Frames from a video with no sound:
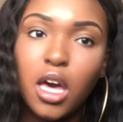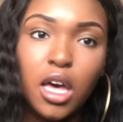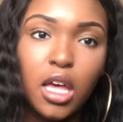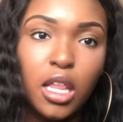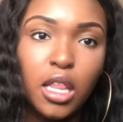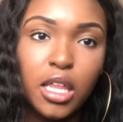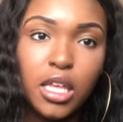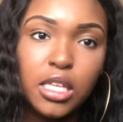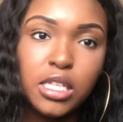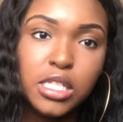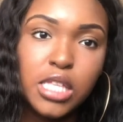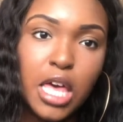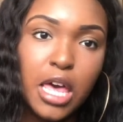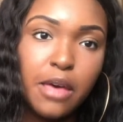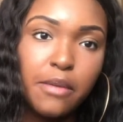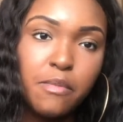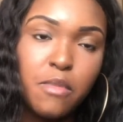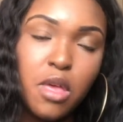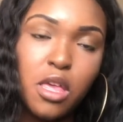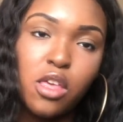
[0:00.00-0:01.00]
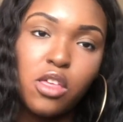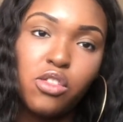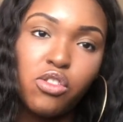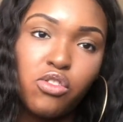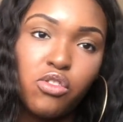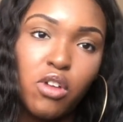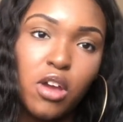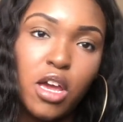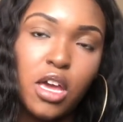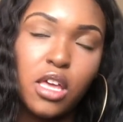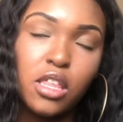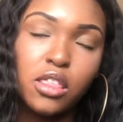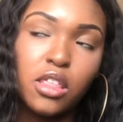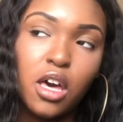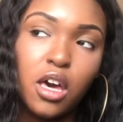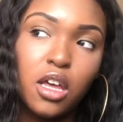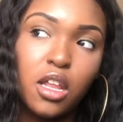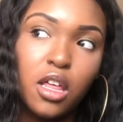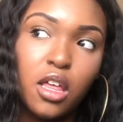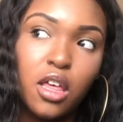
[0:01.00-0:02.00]
a list that me and Dre
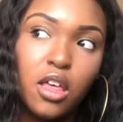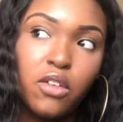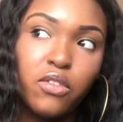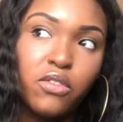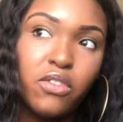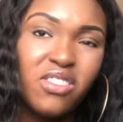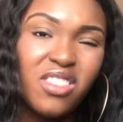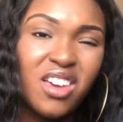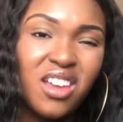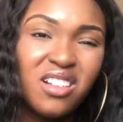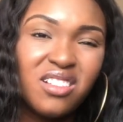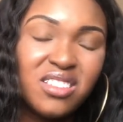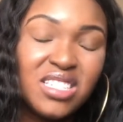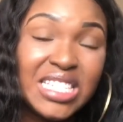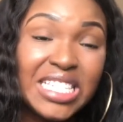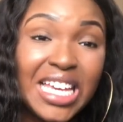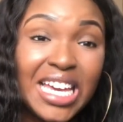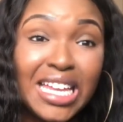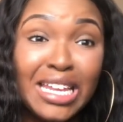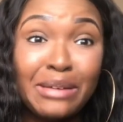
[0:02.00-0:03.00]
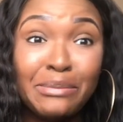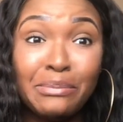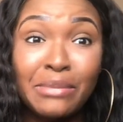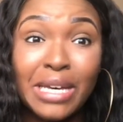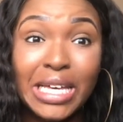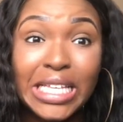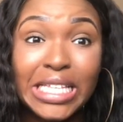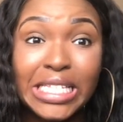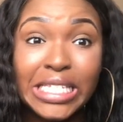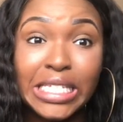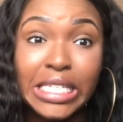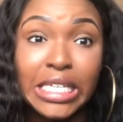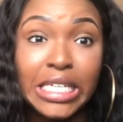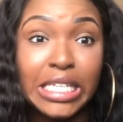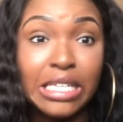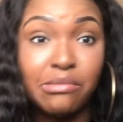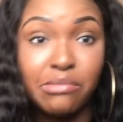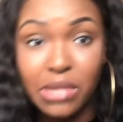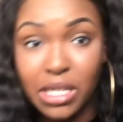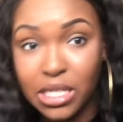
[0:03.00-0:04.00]
thought of that are just kind of
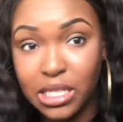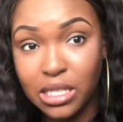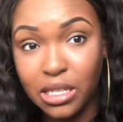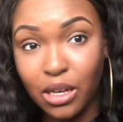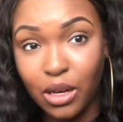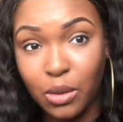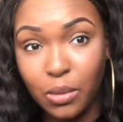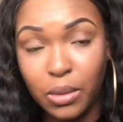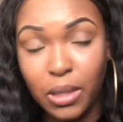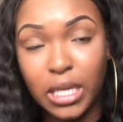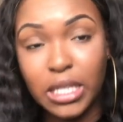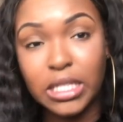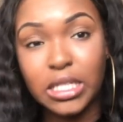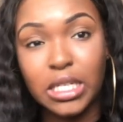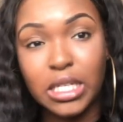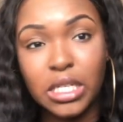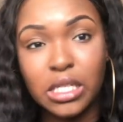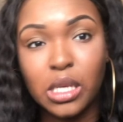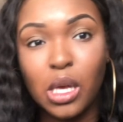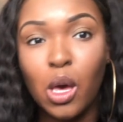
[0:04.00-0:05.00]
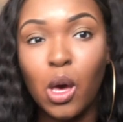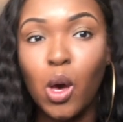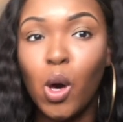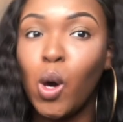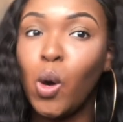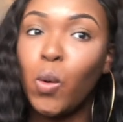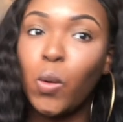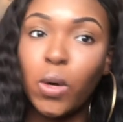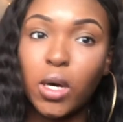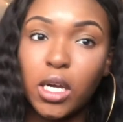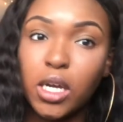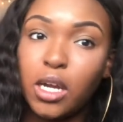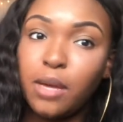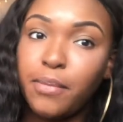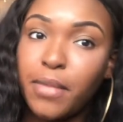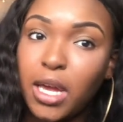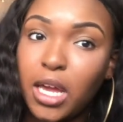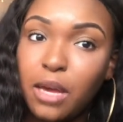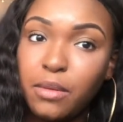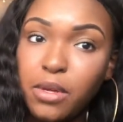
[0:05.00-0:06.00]
must-see, must-go places while you're in
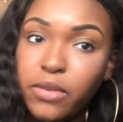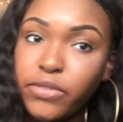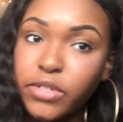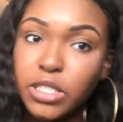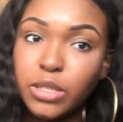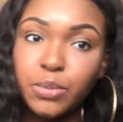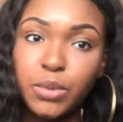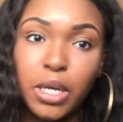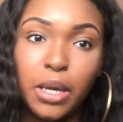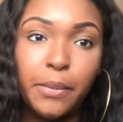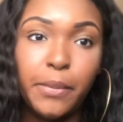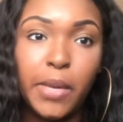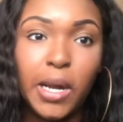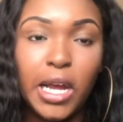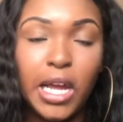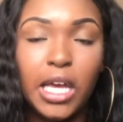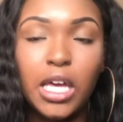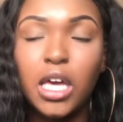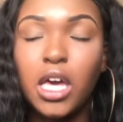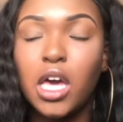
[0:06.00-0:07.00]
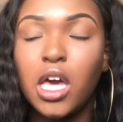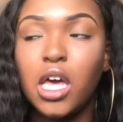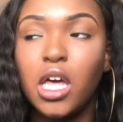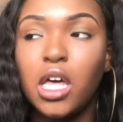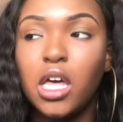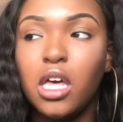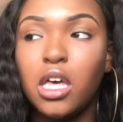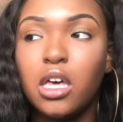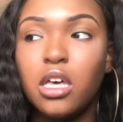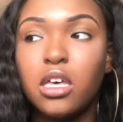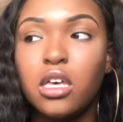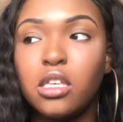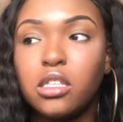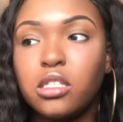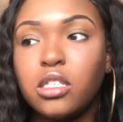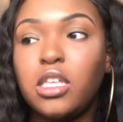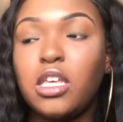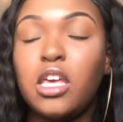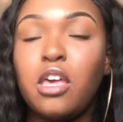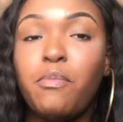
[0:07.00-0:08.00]
Miami for spring break.
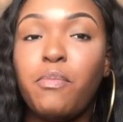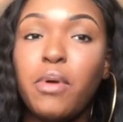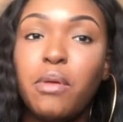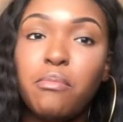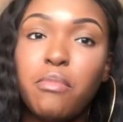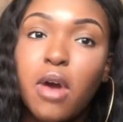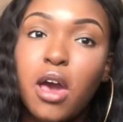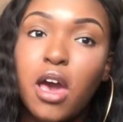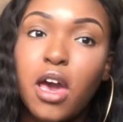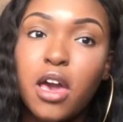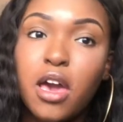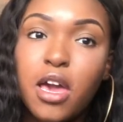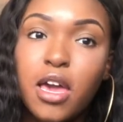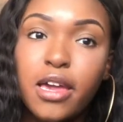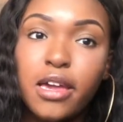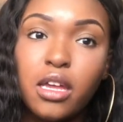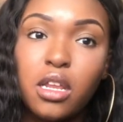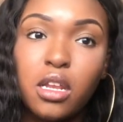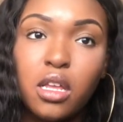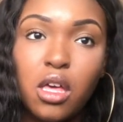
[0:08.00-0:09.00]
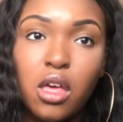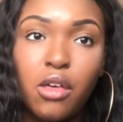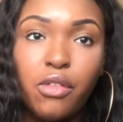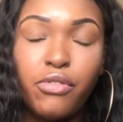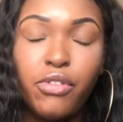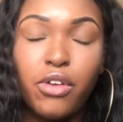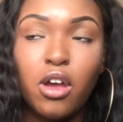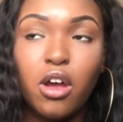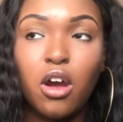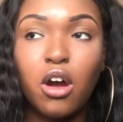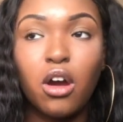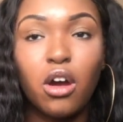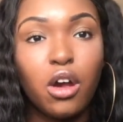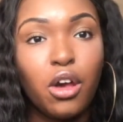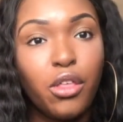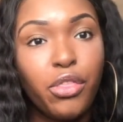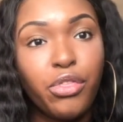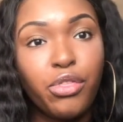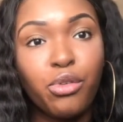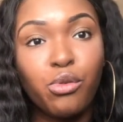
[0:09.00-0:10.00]
Keep in mind, there
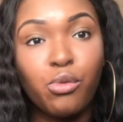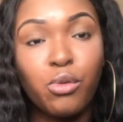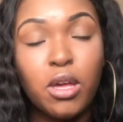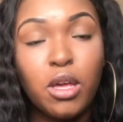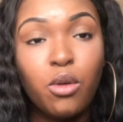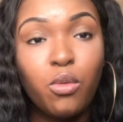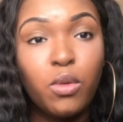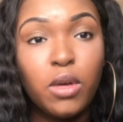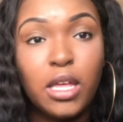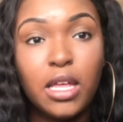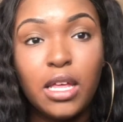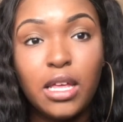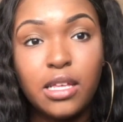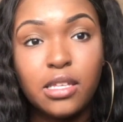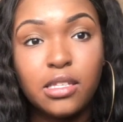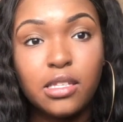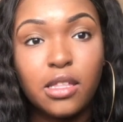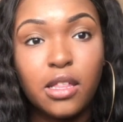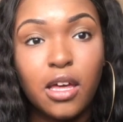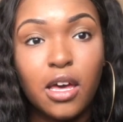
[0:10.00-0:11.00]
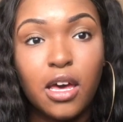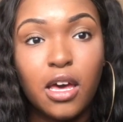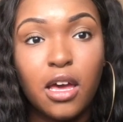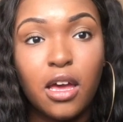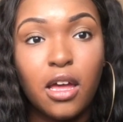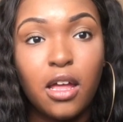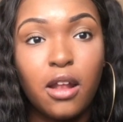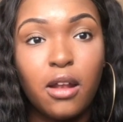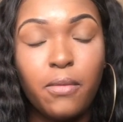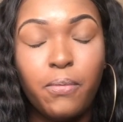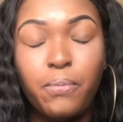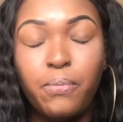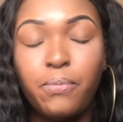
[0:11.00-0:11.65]
are 3 weeks that